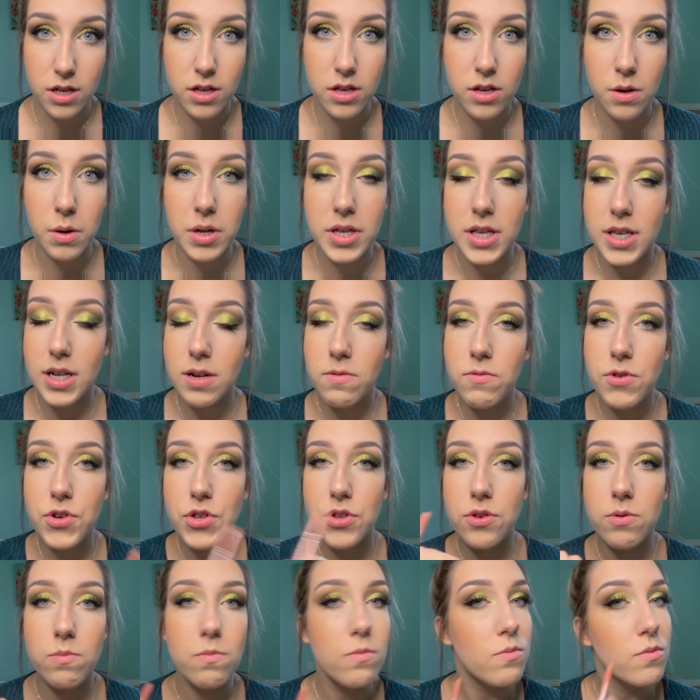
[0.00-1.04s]
So instead of
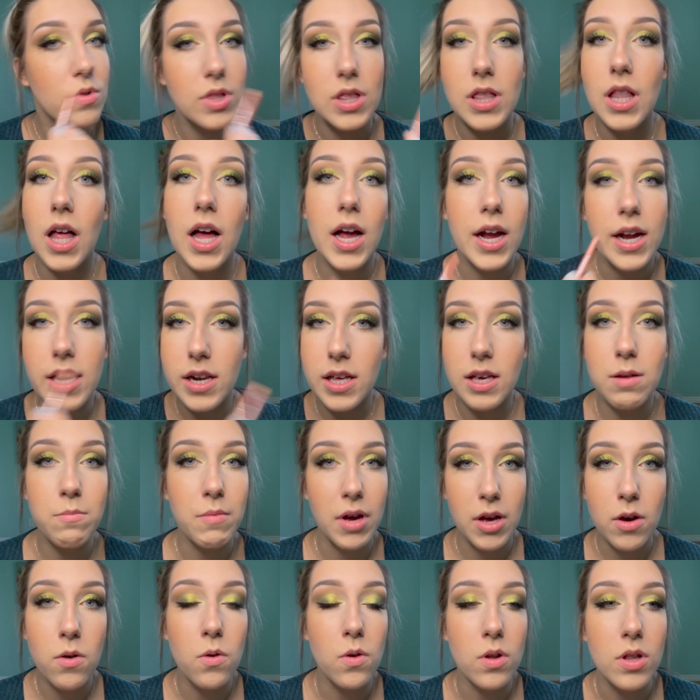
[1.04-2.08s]
just lining my
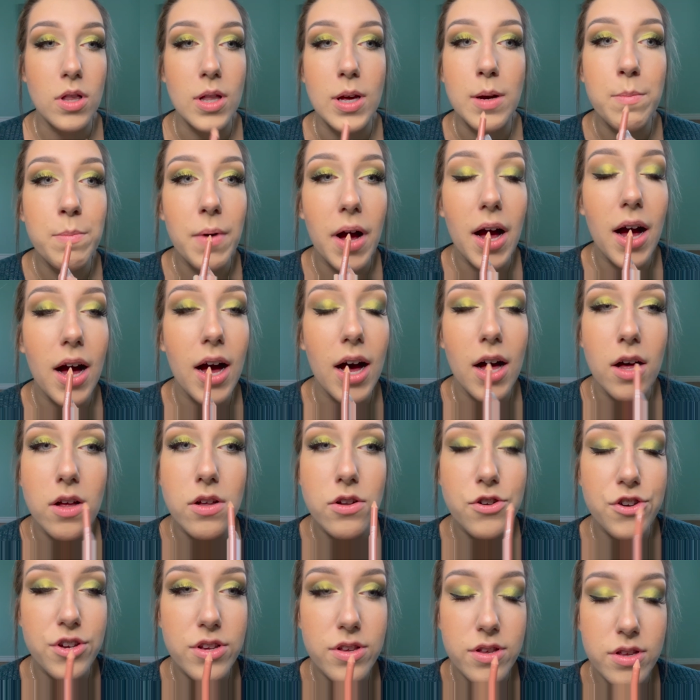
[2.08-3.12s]
whole lip, I'll
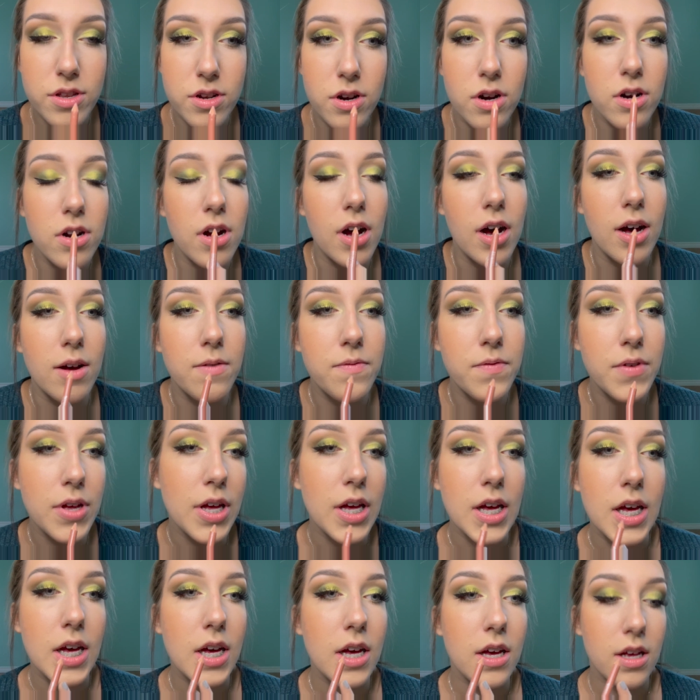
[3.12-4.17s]
just start off.
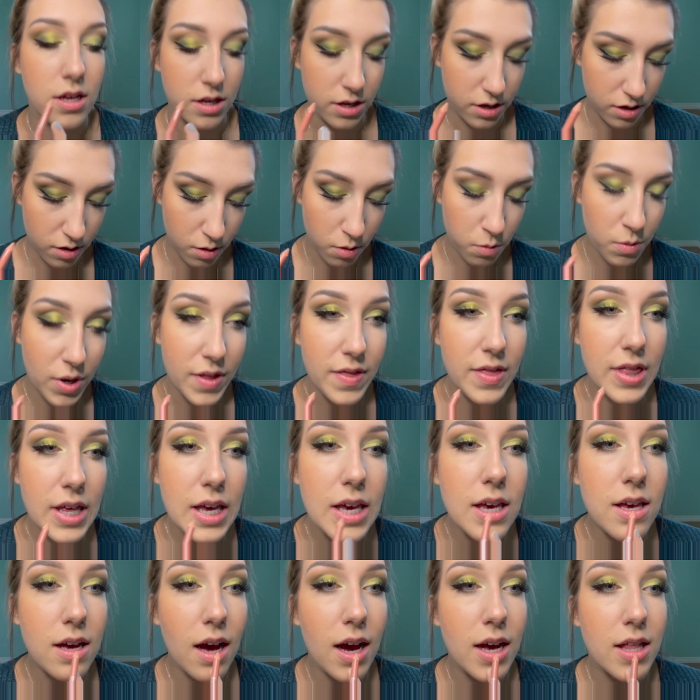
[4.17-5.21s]
So one
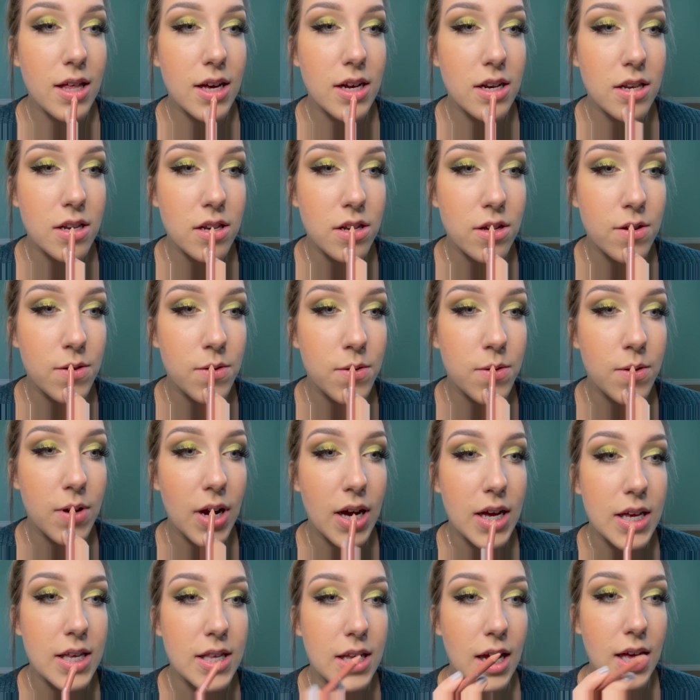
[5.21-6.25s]
thing I like to do
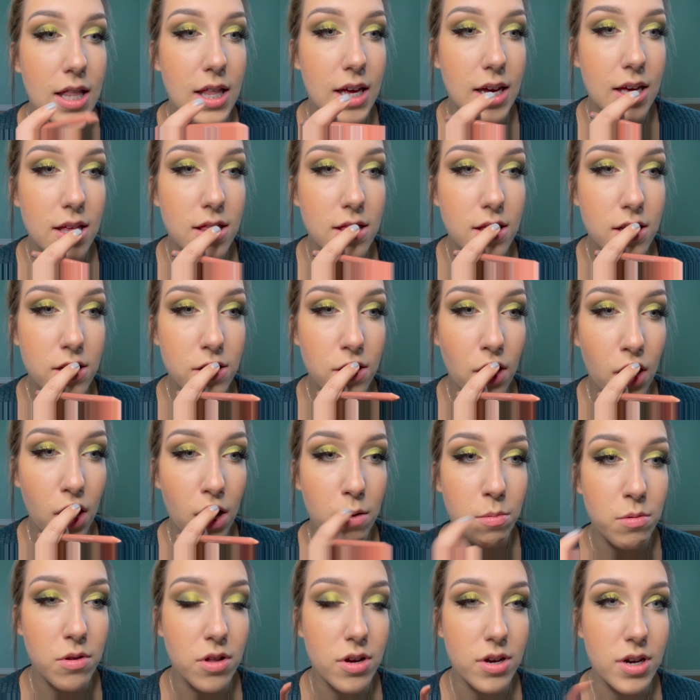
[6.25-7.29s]
is I like the
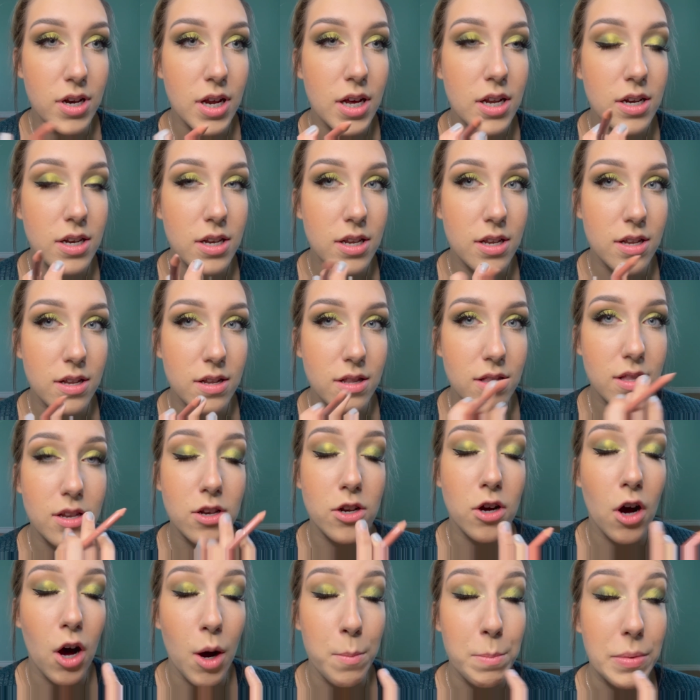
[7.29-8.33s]
top lip
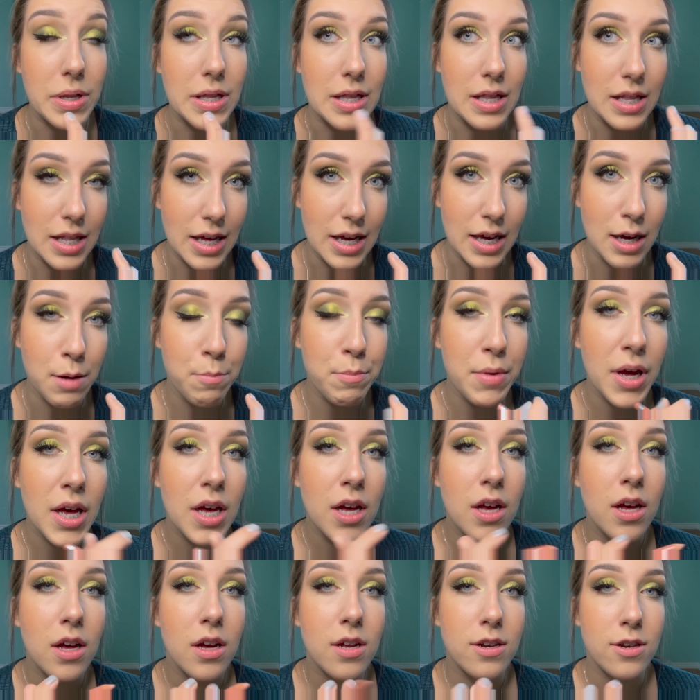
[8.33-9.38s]

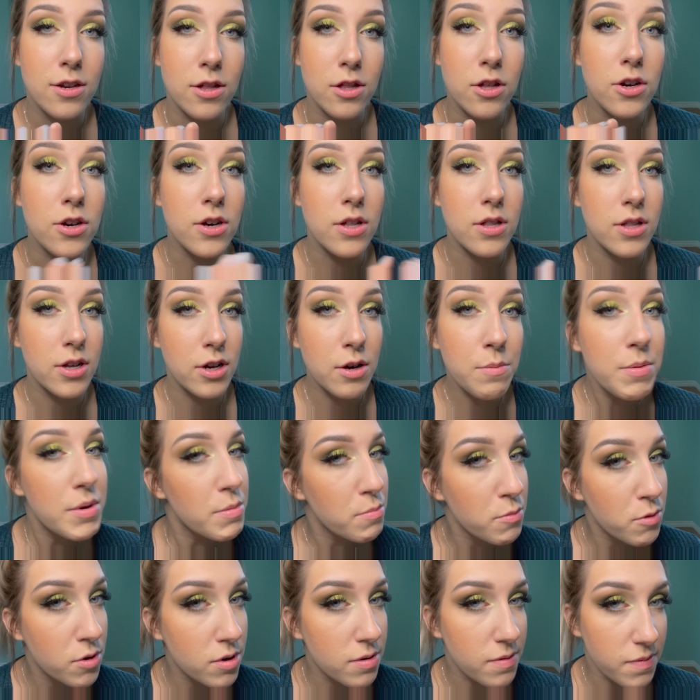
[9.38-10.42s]
to look a little bit
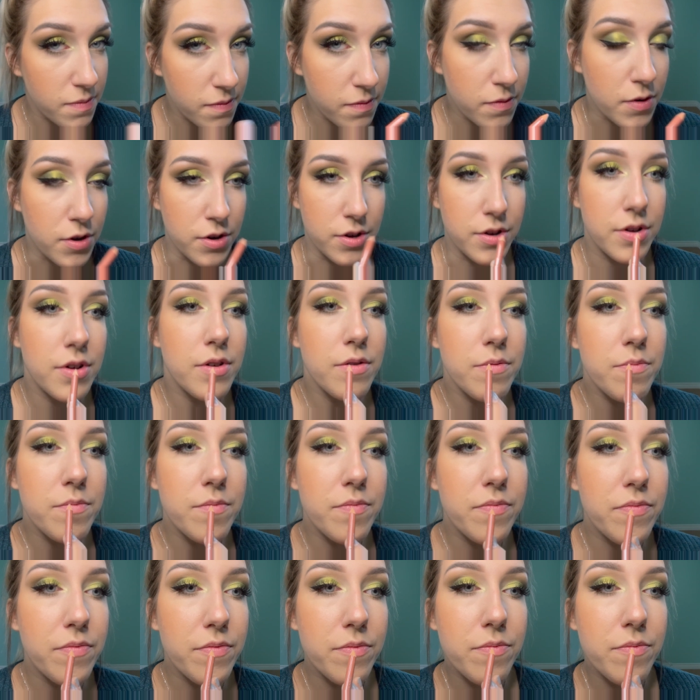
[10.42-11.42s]
more full.